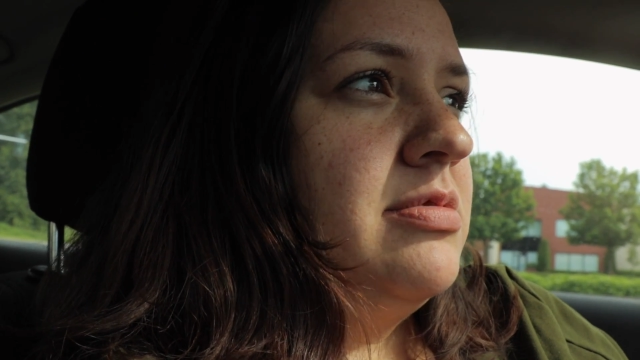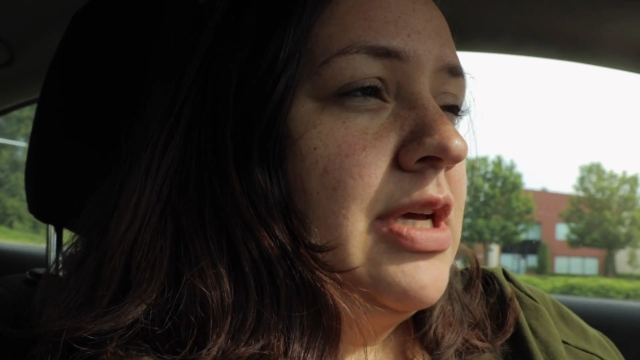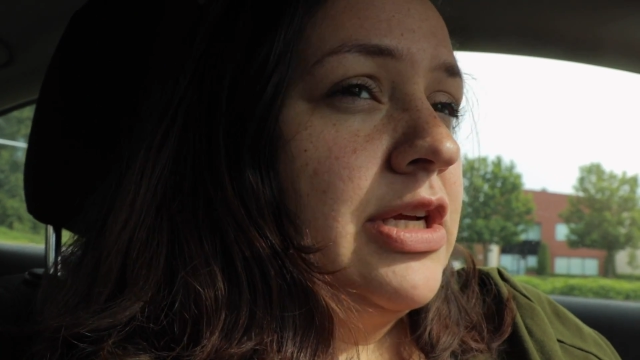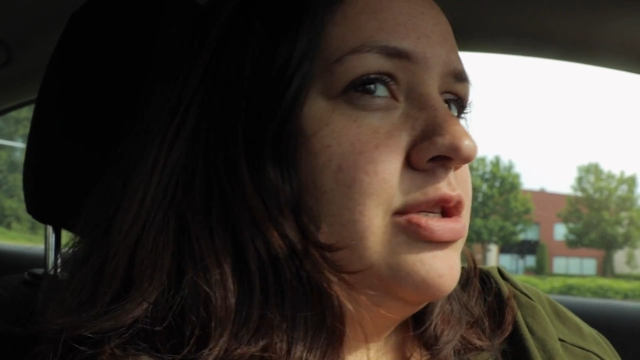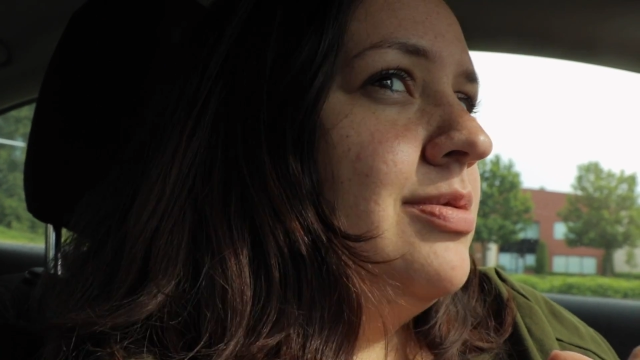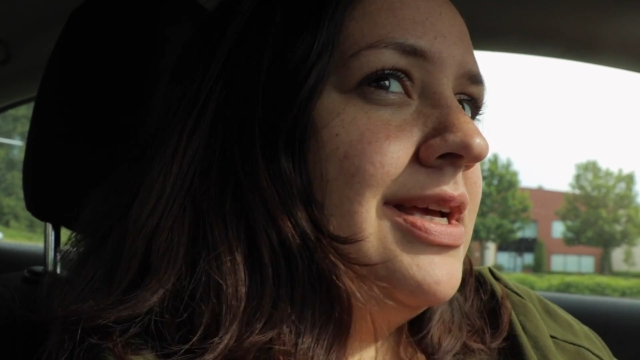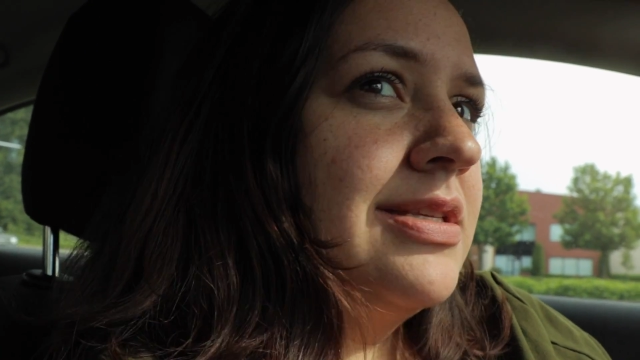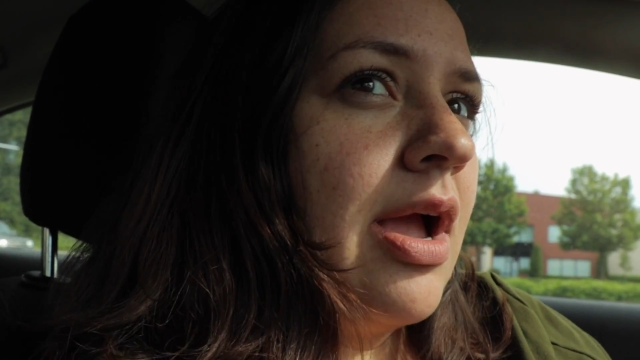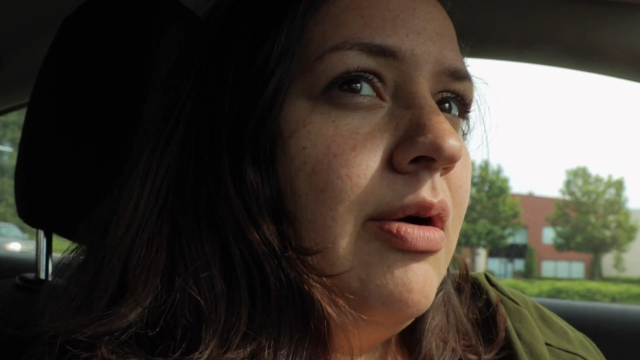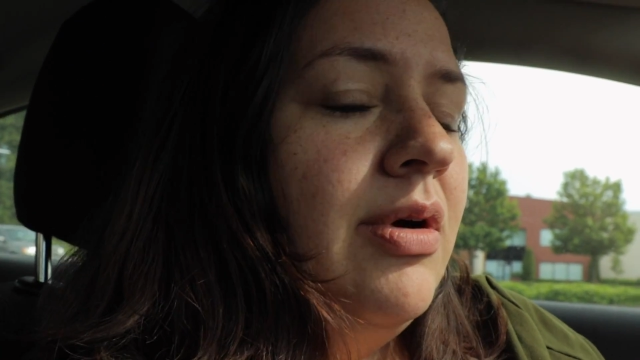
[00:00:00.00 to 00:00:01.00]
like two days
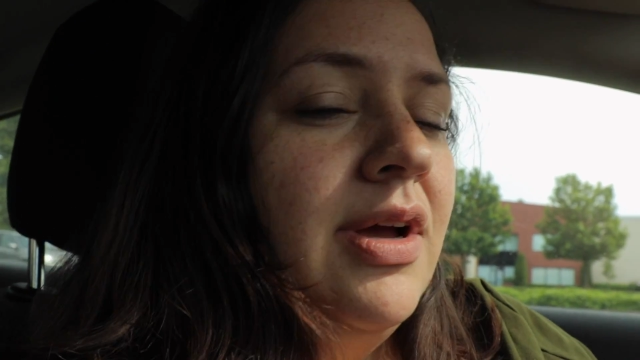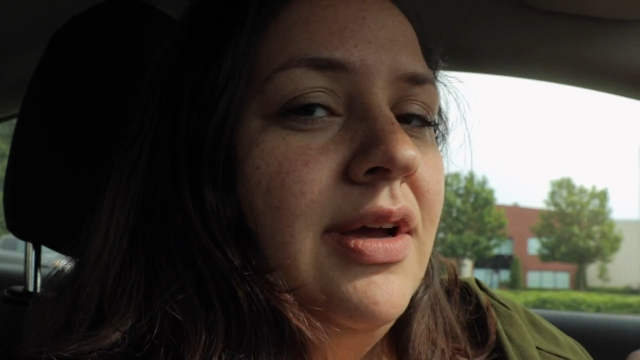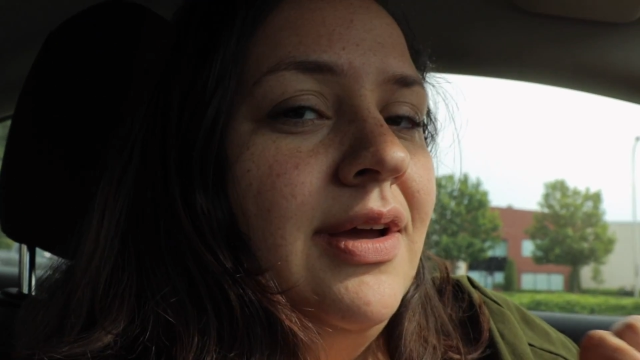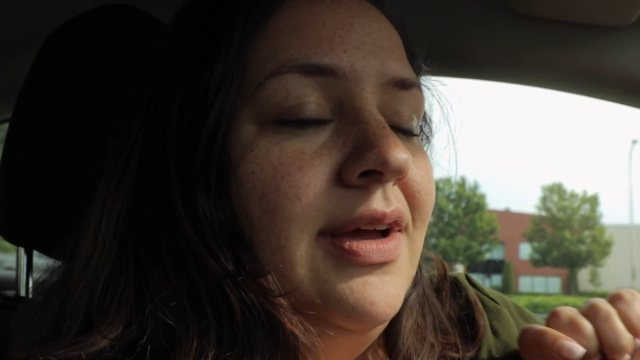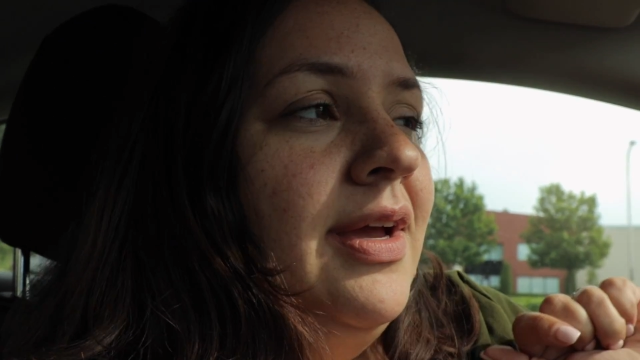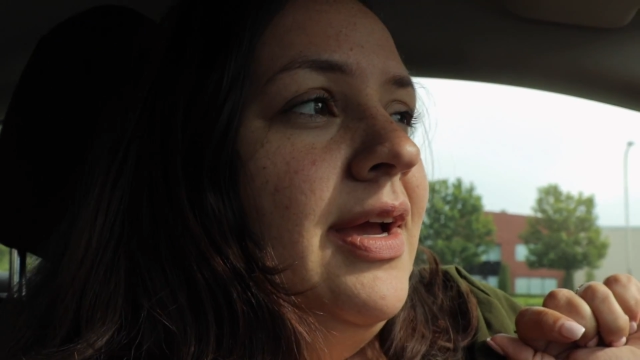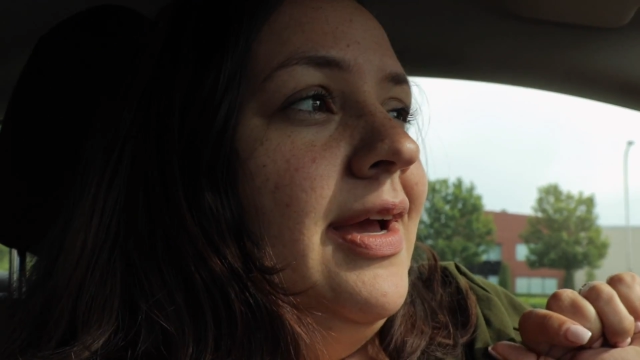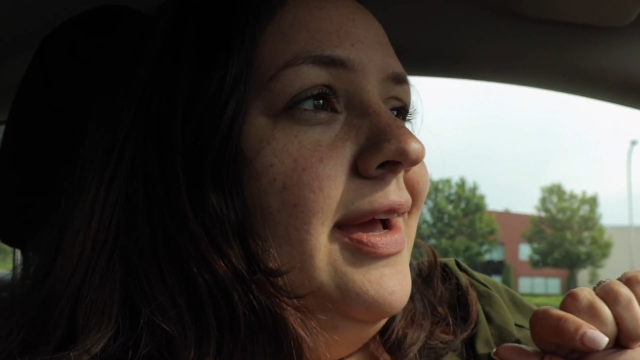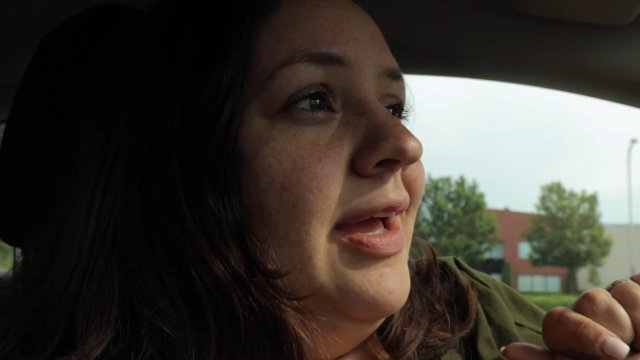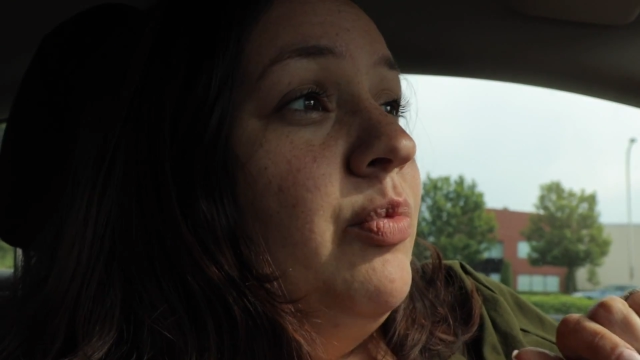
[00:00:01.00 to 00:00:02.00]
ago
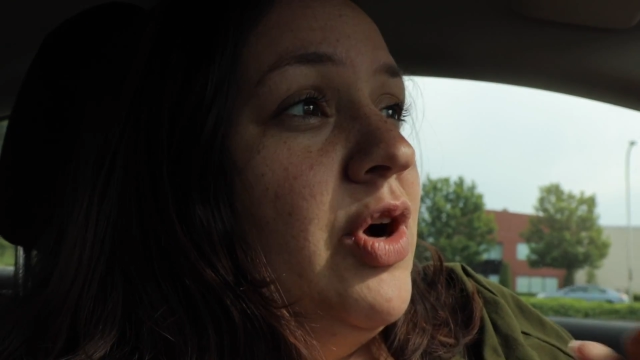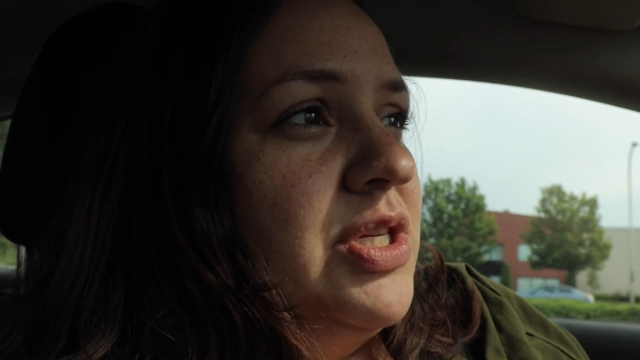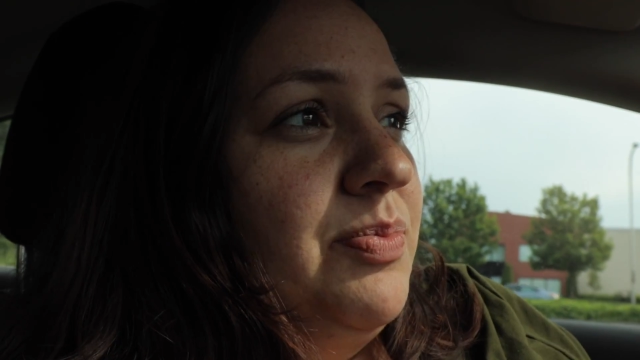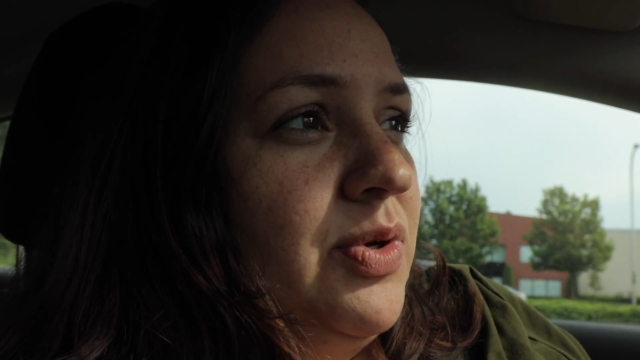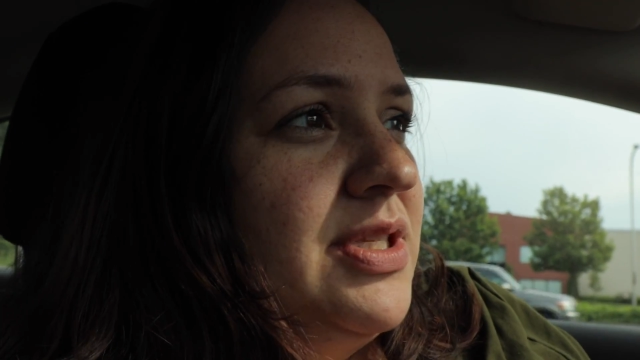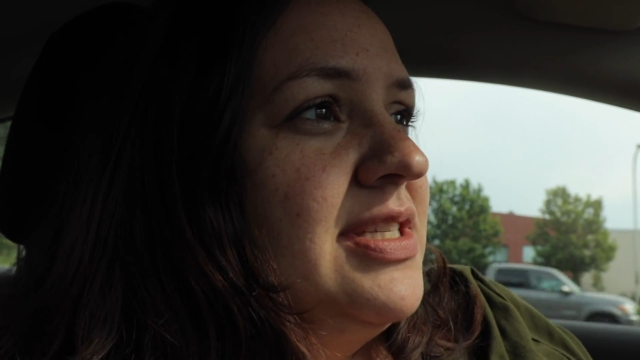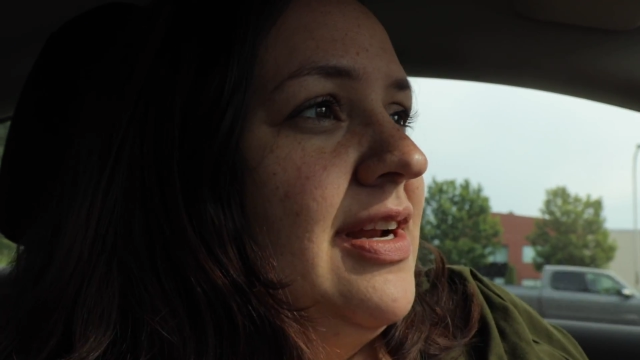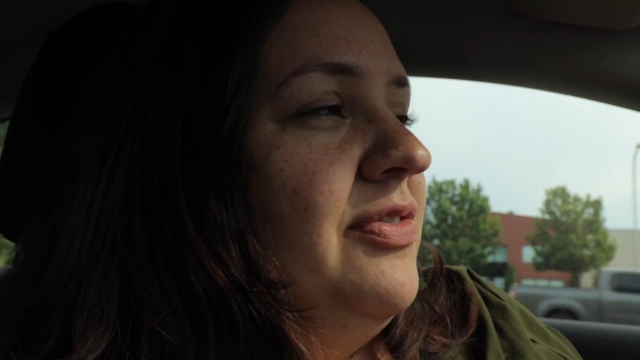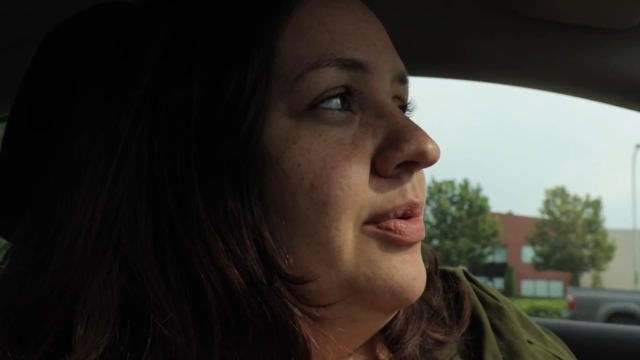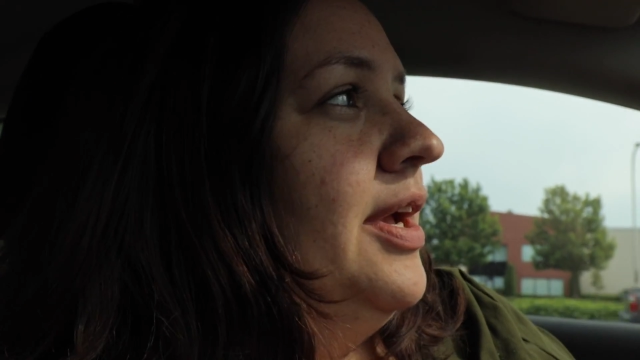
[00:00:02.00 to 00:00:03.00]
and washed most of the
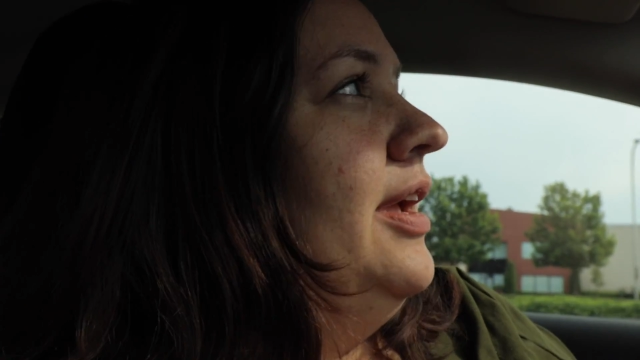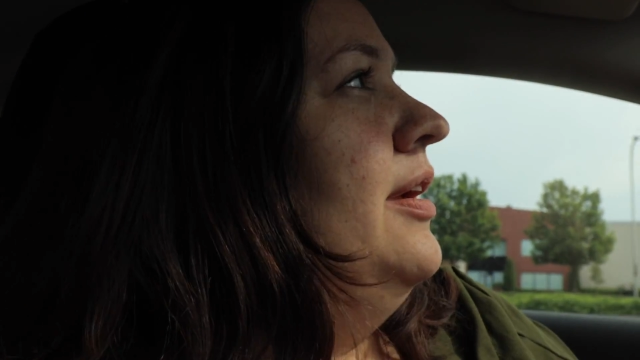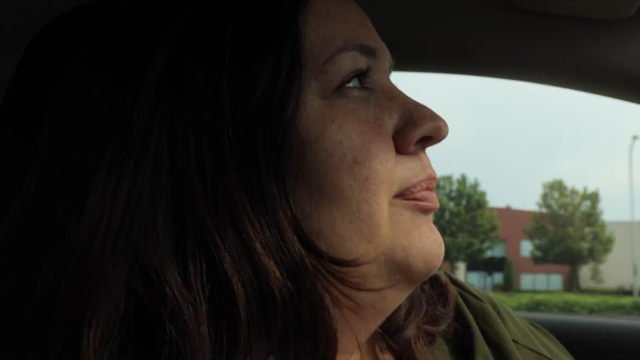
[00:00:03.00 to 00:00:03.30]
stuff away,